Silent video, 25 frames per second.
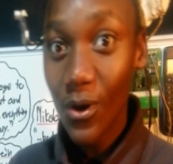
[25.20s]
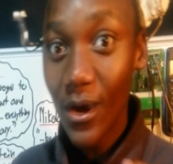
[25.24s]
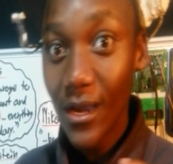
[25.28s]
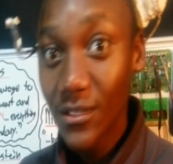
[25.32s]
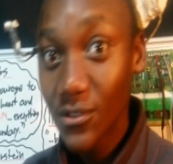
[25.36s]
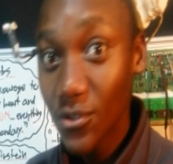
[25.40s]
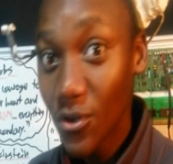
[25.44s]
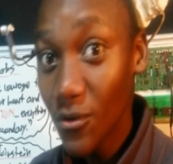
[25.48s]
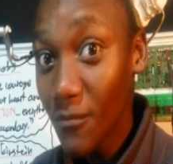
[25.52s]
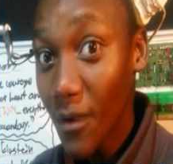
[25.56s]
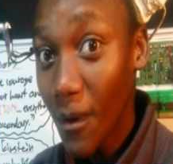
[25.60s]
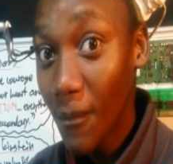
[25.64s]
I
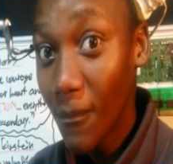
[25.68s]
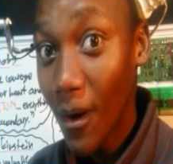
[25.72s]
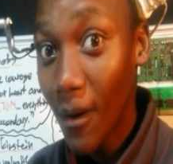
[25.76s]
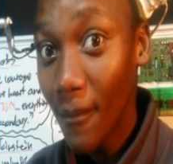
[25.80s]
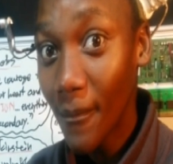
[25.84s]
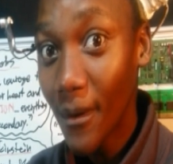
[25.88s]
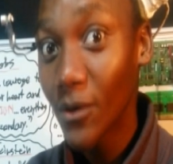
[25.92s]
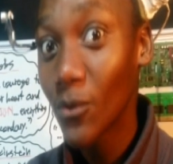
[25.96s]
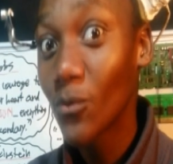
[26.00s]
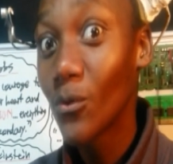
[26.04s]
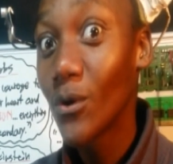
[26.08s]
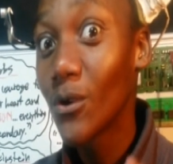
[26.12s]
told my
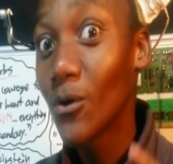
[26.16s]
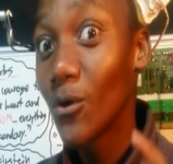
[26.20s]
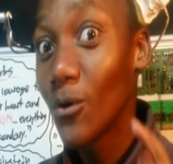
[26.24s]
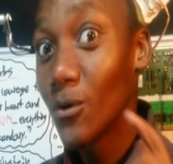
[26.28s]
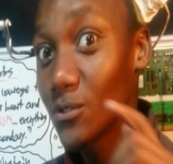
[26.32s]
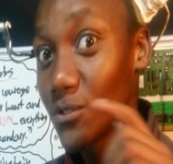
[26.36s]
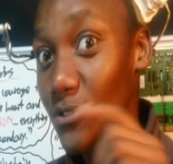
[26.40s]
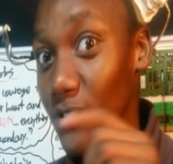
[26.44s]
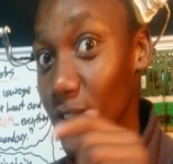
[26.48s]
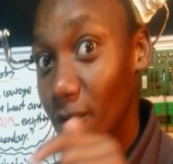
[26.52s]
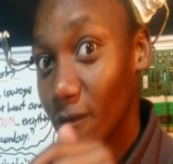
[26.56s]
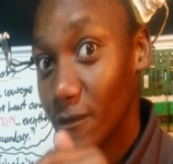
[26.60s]
mom I don't want to go
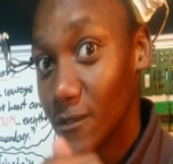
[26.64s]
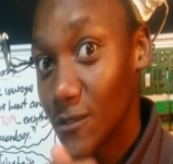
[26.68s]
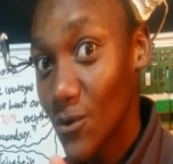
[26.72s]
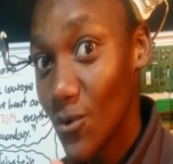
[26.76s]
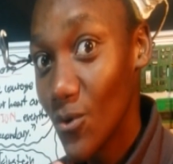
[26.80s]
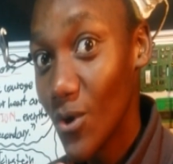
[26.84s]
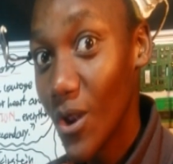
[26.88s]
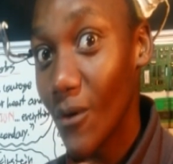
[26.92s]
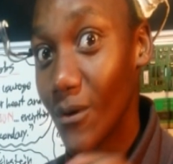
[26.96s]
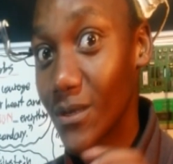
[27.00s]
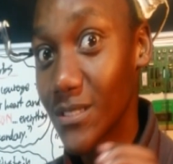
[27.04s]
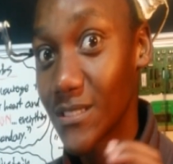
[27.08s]
to the
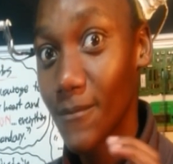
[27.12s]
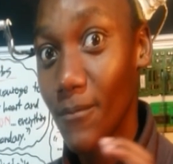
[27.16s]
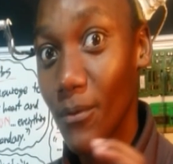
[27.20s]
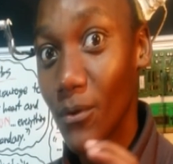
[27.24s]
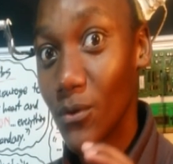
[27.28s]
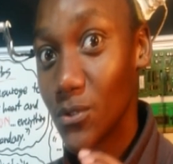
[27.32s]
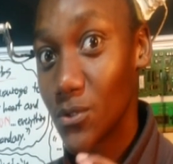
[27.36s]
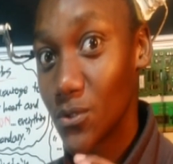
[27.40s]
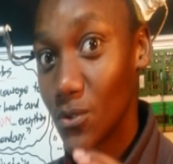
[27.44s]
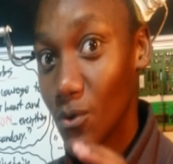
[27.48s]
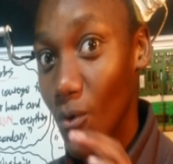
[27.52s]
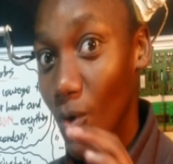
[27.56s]
school I was
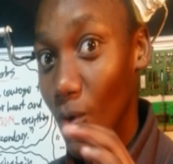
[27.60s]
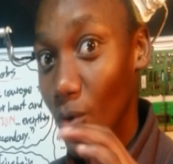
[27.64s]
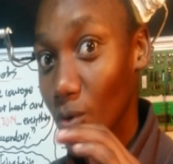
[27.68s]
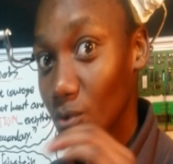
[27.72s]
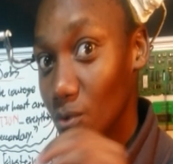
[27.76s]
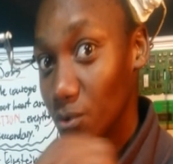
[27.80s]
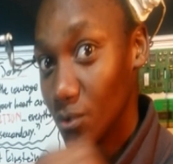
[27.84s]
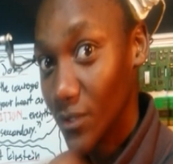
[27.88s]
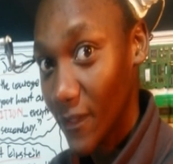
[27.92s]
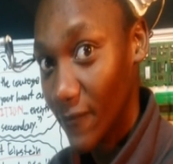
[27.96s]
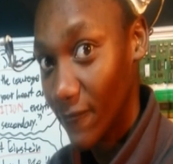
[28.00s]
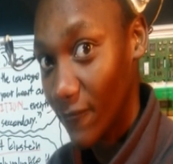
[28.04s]
supposed to go
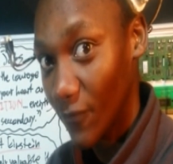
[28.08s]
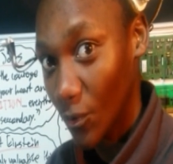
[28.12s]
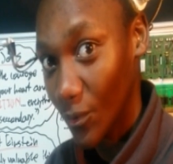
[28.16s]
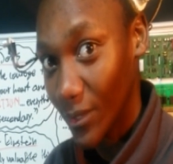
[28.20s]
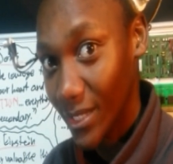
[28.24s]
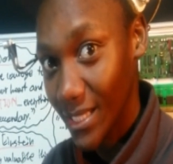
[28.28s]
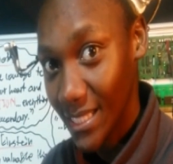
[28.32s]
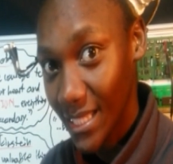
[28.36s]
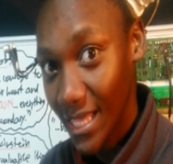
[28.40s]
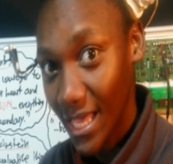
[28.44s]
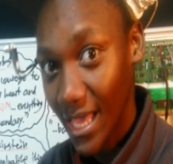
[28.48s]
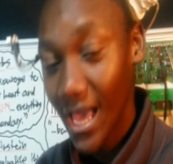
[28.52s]
to the
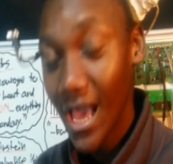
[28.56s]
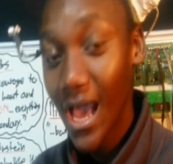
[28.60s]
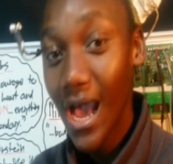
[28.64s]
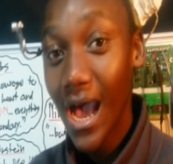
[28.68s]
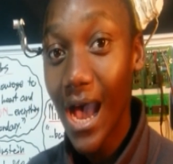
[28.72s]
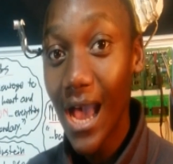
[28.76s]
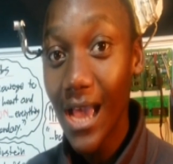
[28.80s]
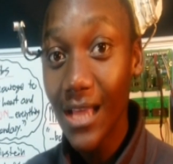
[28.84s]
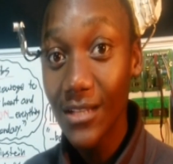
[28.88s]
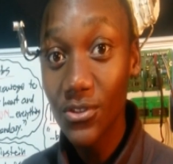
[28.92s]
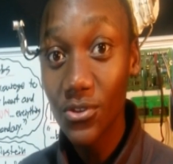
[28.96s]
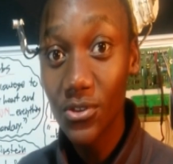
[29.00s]
following year.
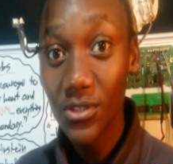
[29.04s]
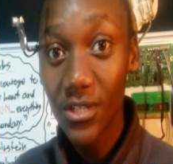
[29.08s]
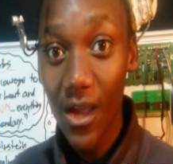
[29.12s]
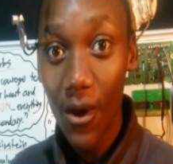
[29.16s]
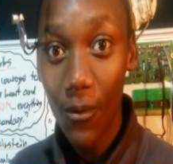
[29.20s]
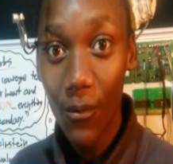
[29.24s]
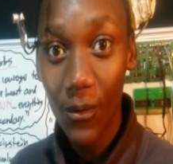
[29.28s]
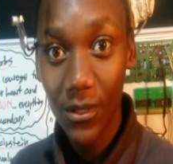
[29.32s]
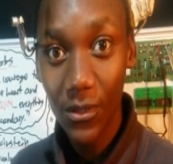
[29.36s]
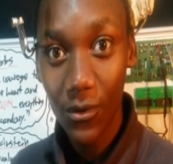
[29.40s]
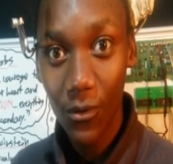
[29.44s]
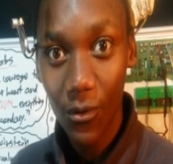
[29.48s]
I told her I
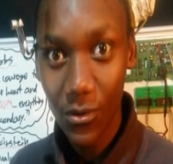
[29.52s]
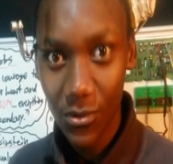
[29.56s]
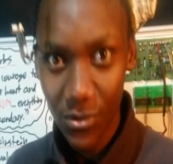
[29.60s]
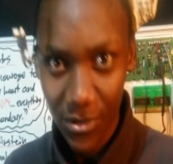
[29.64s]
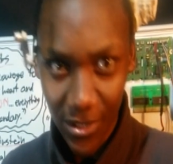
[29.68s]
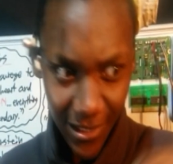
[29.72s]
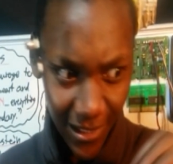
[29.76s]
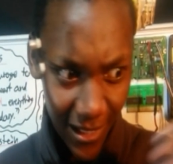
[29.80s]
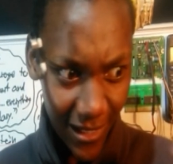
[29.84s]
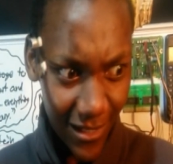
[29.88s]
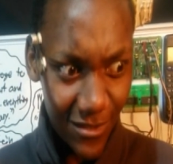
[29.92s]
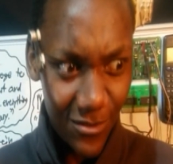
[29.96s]
want to go
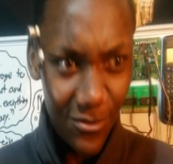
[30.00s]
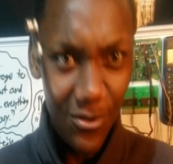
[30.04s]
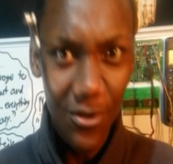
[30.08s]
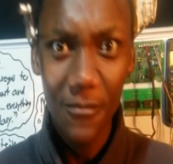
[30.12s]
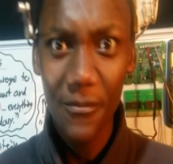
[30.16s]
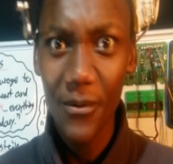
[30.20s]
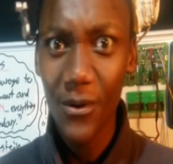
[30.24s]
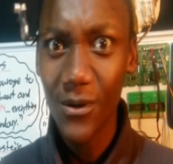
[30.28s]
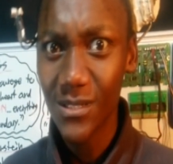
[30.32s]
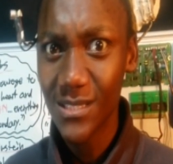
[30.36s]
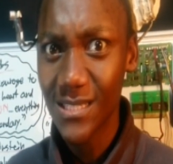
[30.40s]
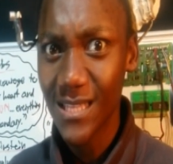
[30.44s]
to another school
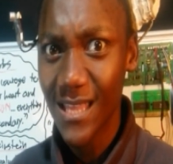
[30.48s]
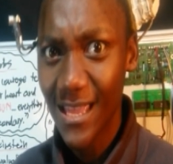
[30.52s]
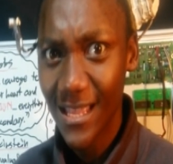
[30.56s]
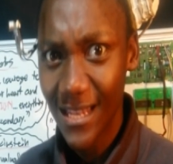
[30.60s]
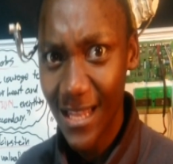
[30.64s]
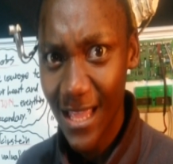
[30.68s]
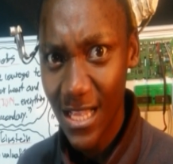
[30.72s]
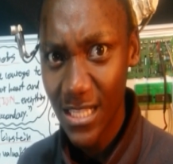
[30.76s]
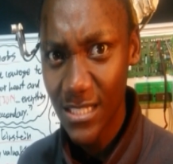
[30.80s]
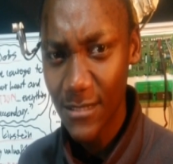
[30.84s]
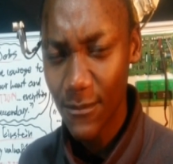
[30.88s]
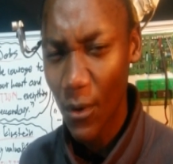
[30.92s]
because they
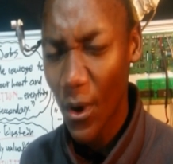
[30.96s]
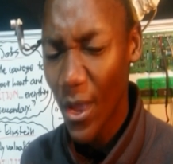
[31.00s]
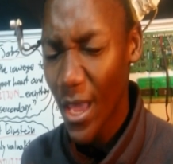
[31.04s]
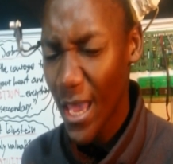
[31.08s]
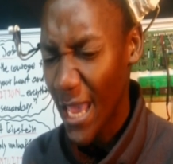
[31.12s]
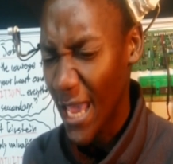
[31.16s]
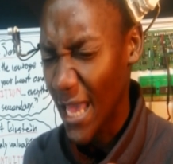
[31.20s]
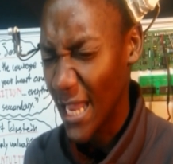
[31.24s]
had Expo.